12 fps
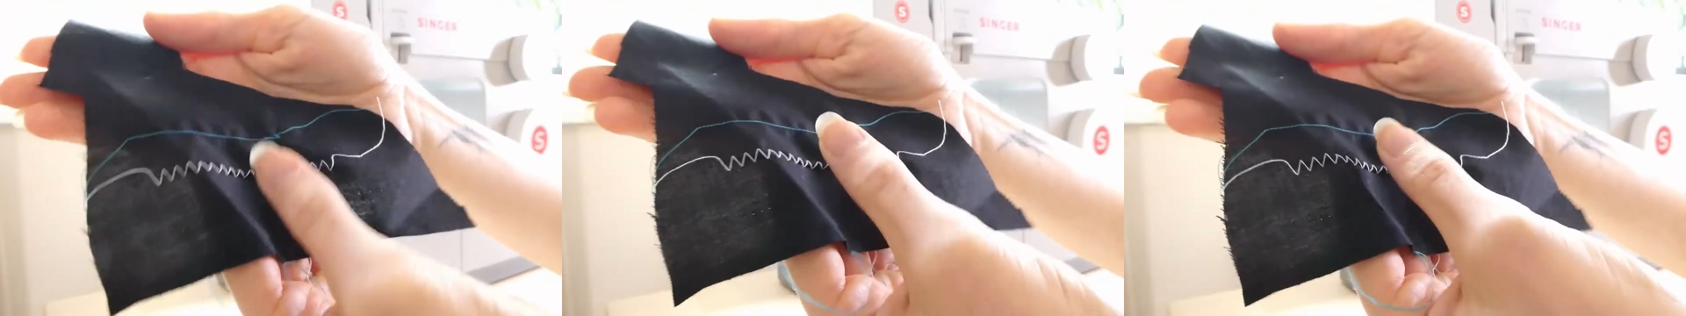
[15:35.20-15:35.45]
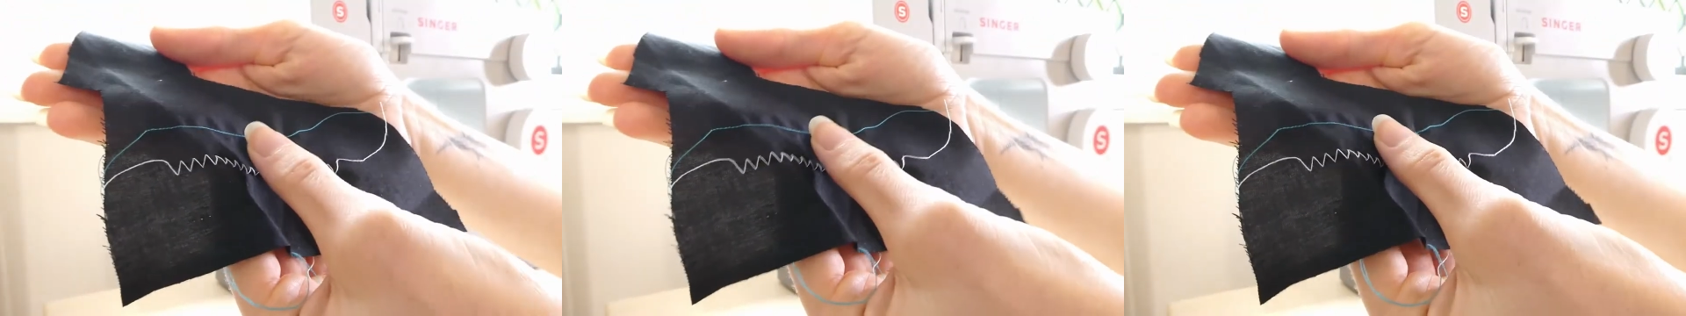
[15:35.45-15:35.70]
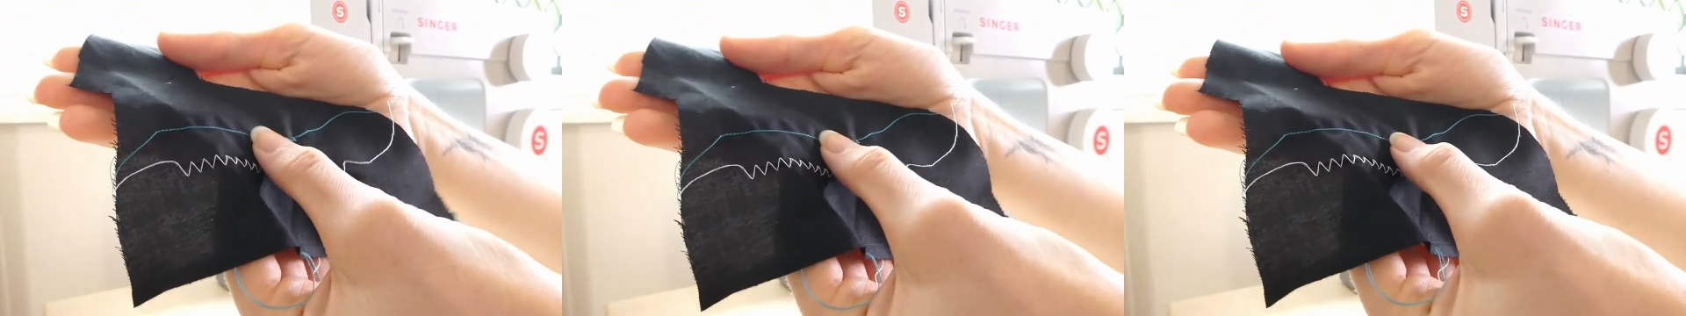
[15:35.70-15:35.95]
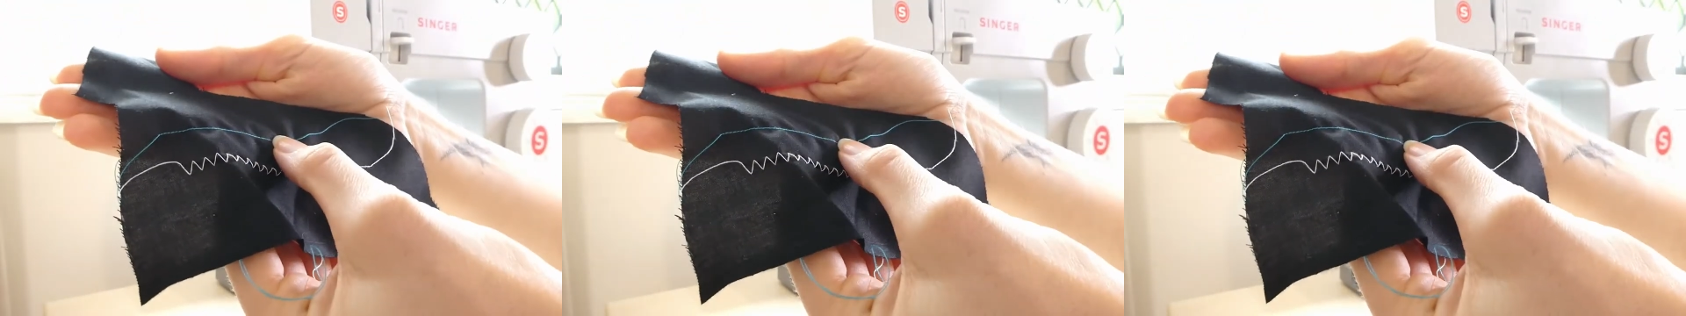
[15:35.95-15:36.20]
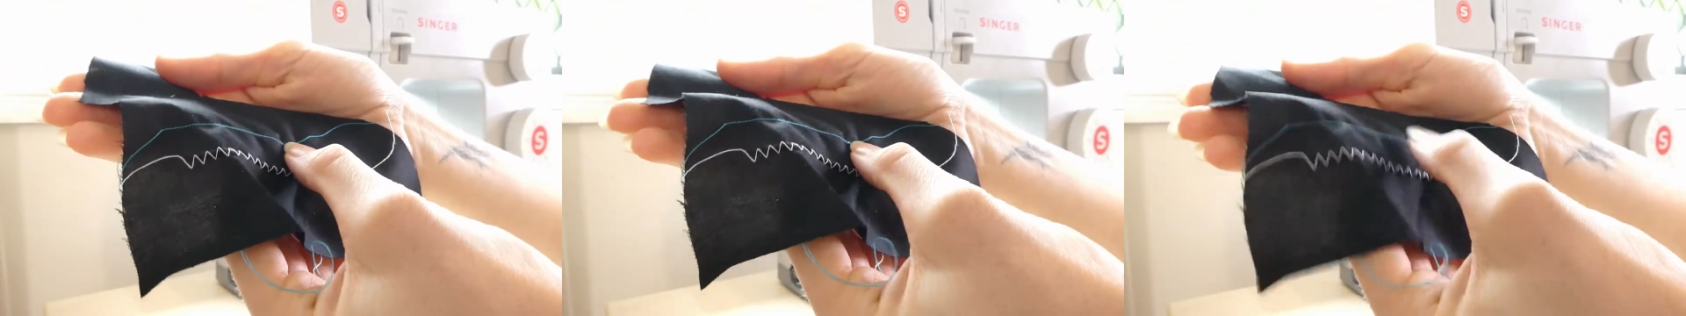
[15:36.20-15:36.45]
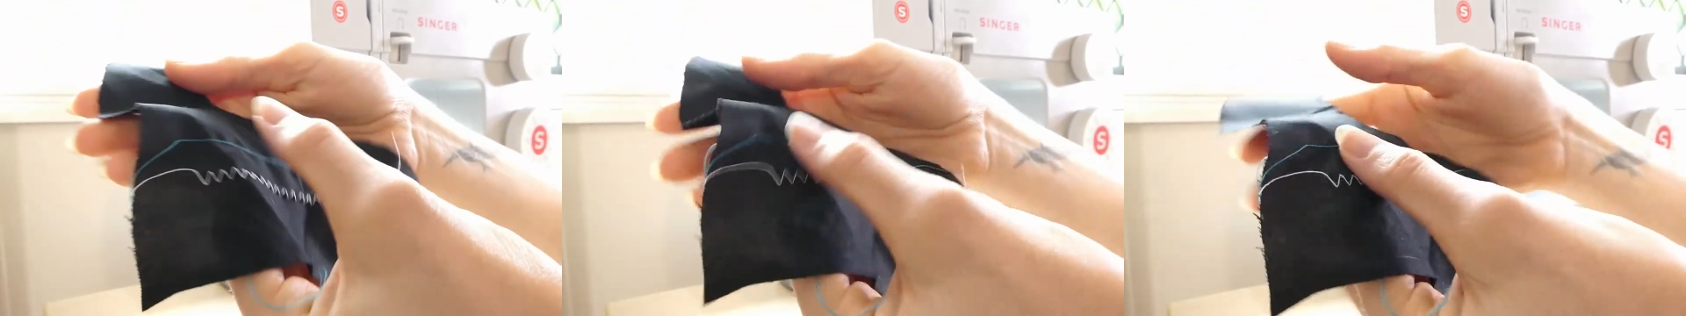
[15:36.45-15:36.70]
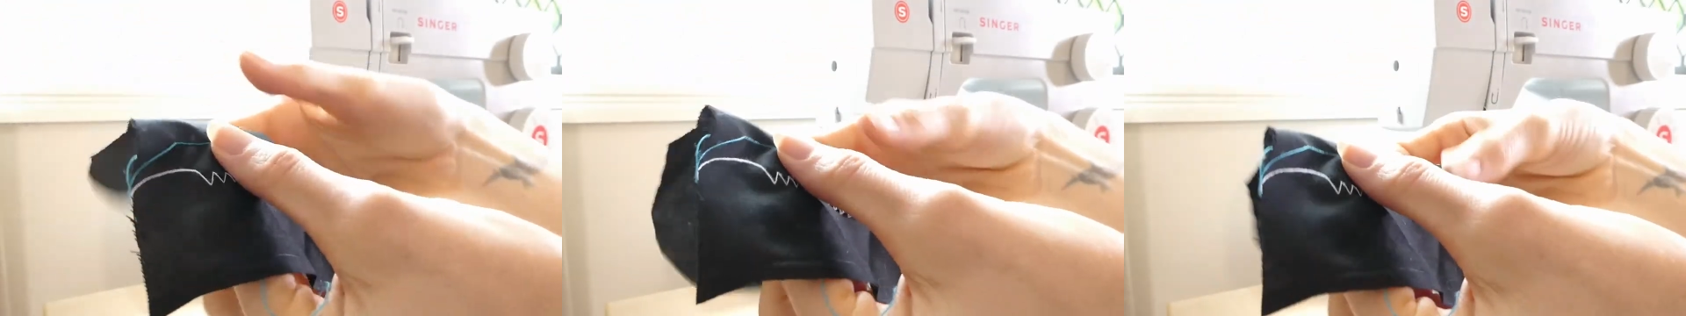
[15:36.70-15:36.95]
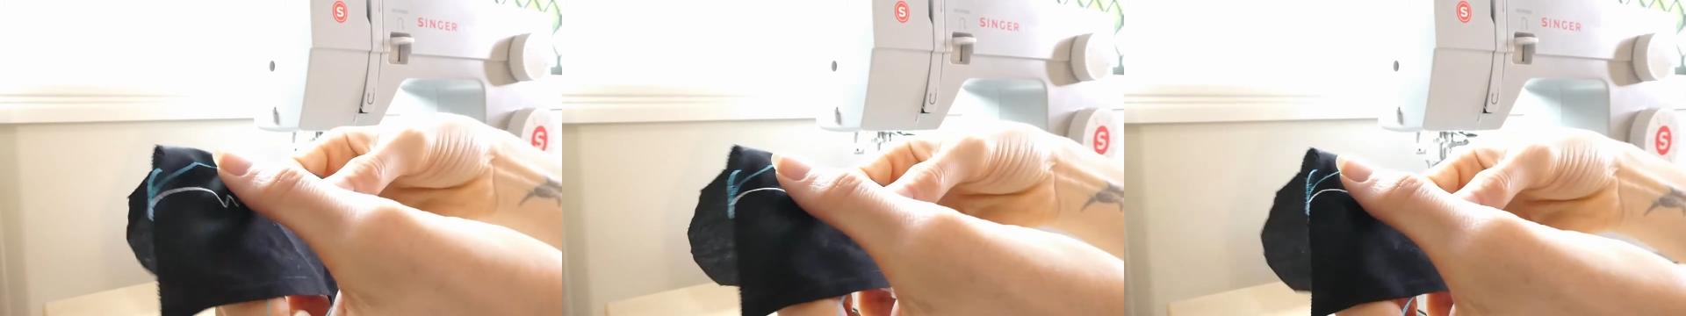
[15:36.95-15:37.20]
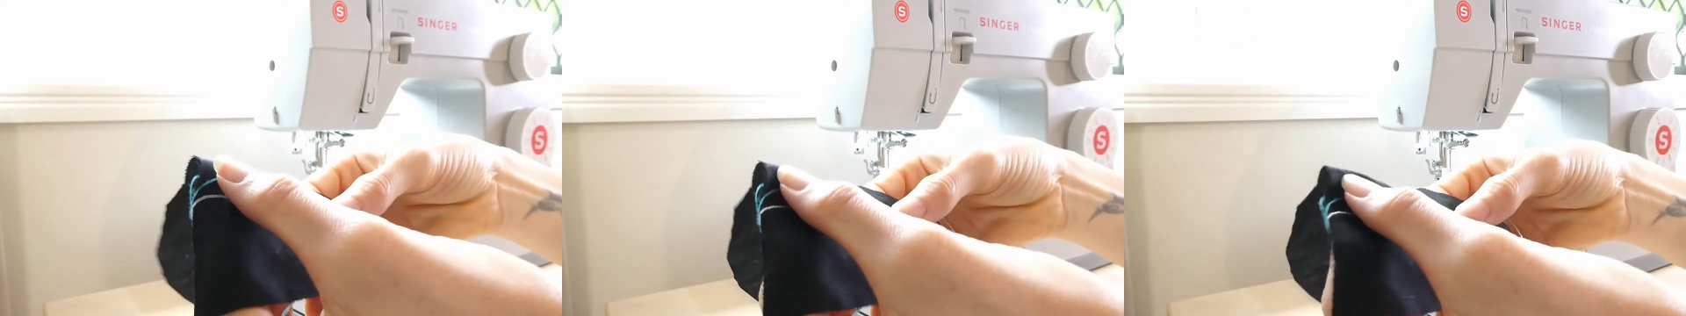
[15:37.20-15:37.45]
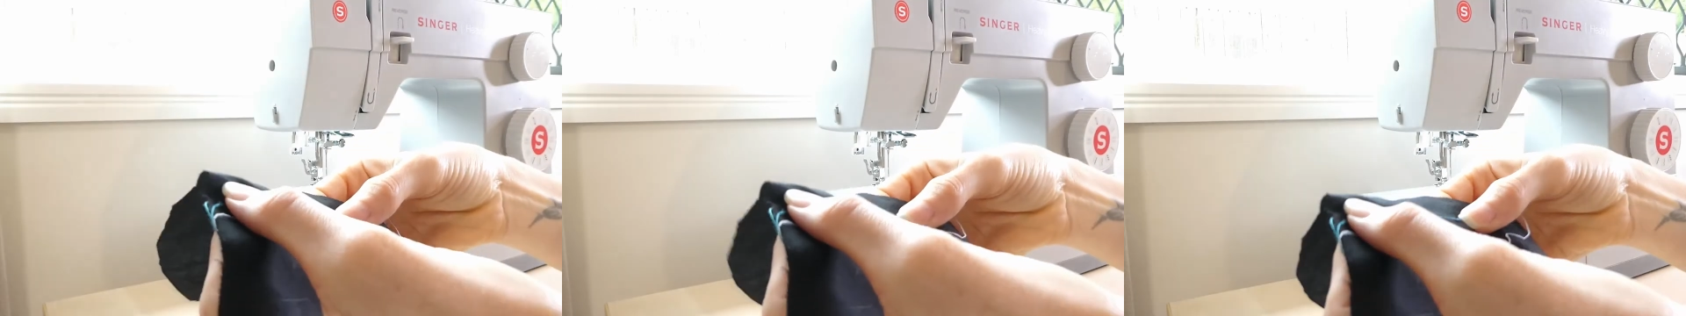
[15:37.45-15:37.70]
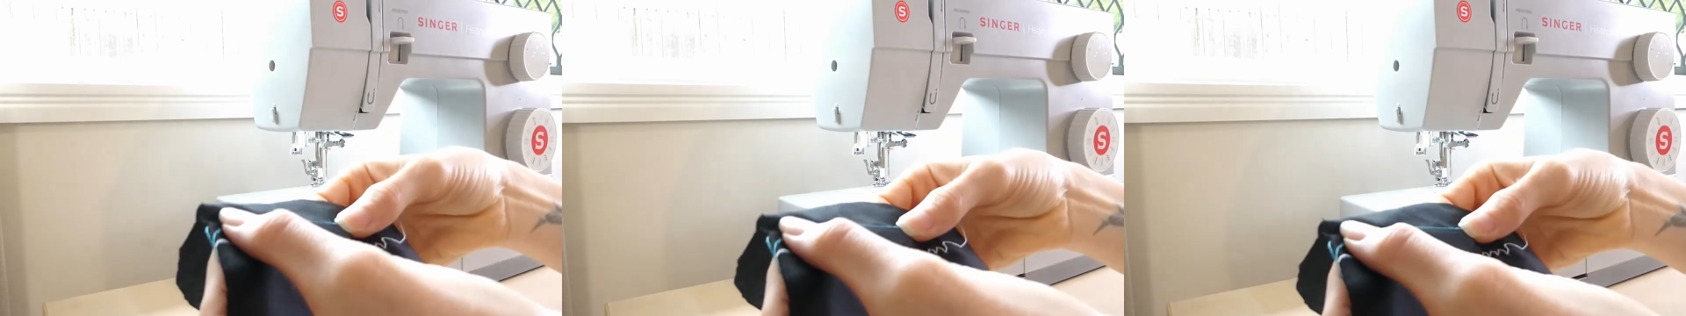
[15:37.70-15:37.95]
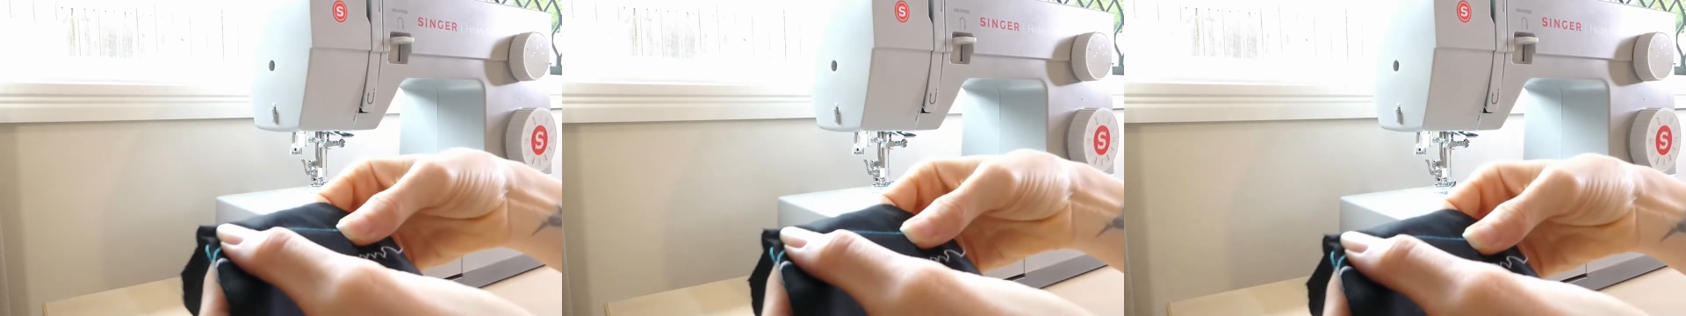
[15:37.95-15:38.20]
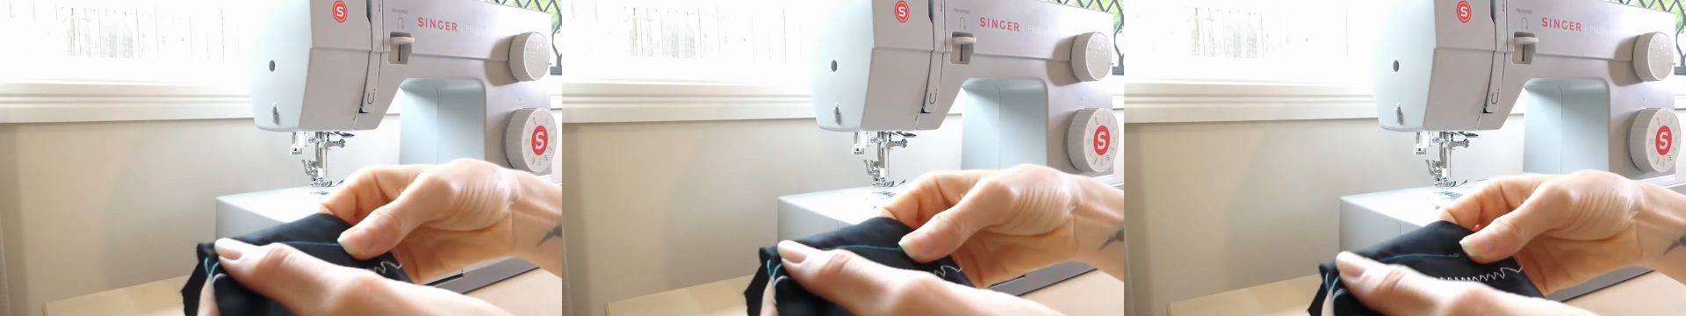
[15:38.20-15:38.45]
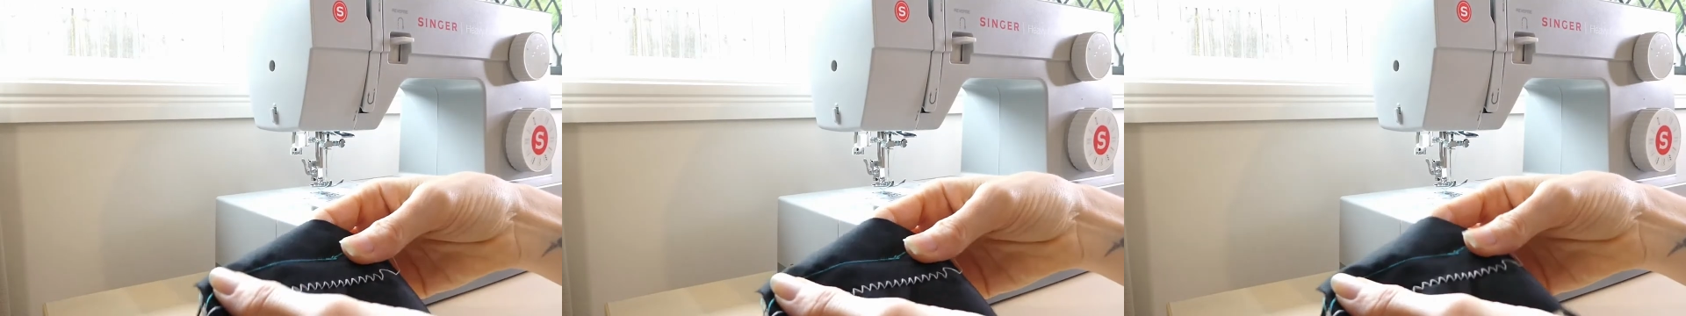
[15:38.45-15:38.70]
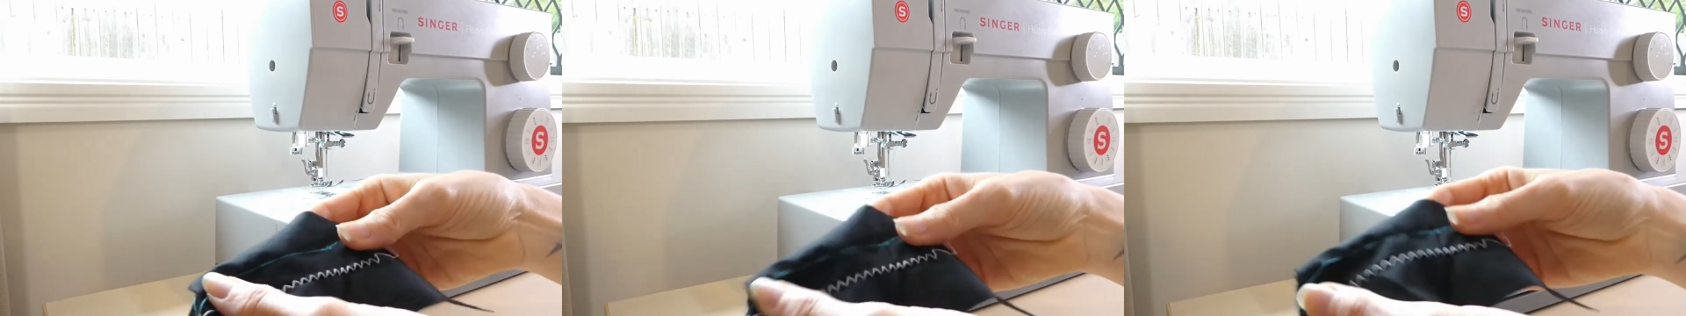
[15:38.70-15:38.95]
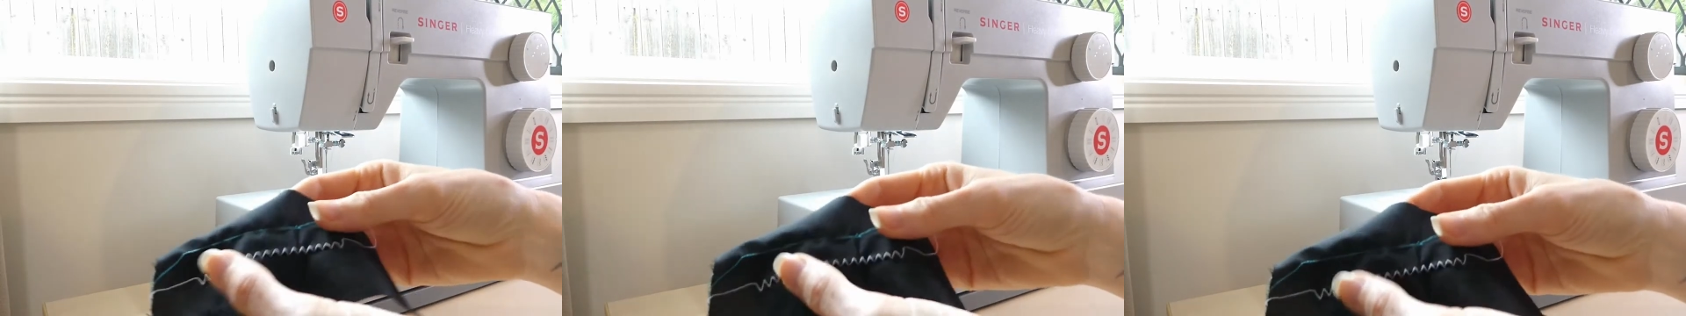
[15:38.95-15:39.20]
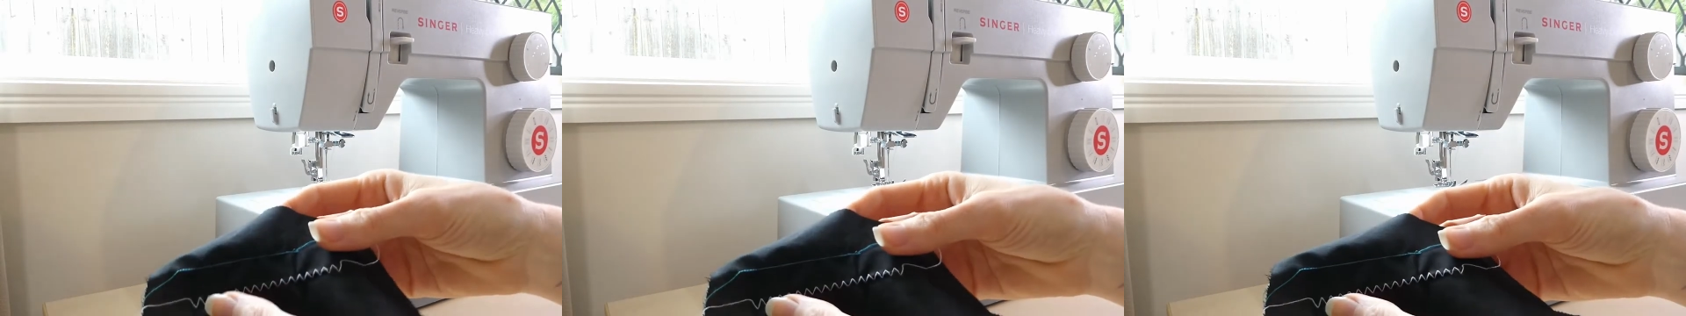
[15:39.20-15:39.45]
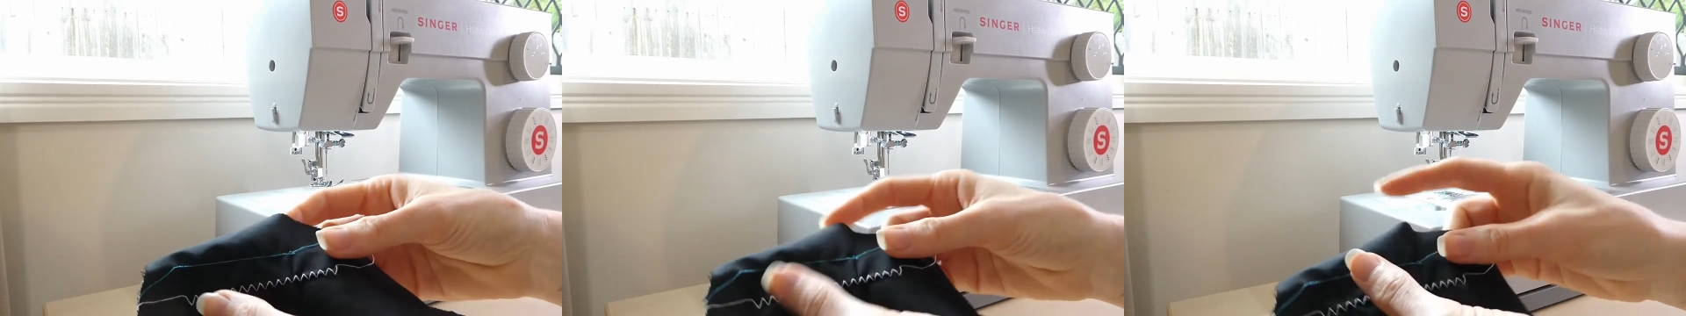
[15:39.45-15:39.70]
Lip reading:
[unreadable: no face in view]